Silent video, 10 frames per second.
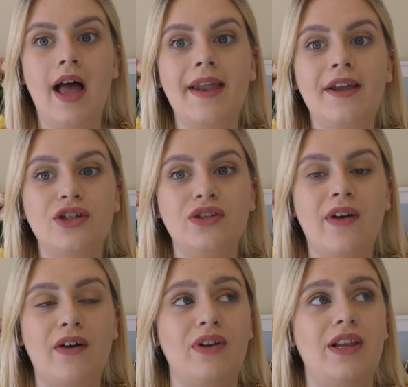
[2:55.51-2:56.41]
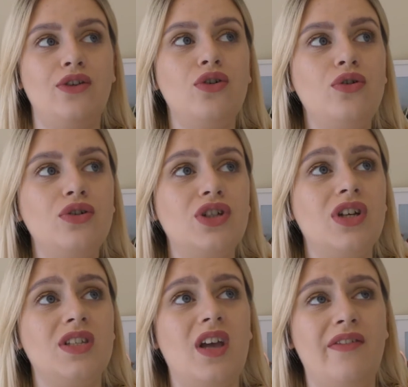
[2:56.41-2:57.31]
and I just felt really
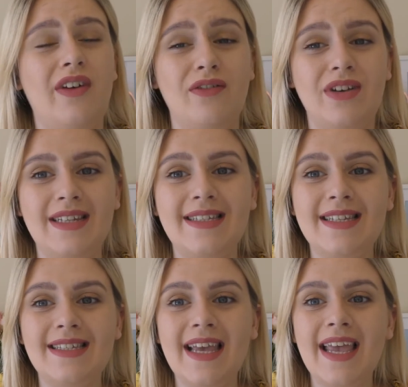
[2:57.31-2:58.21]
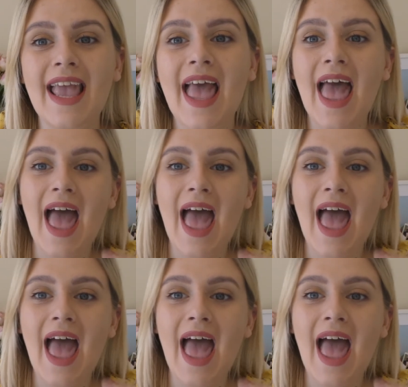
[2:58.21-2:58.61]
nauseous, I felt really dizzy,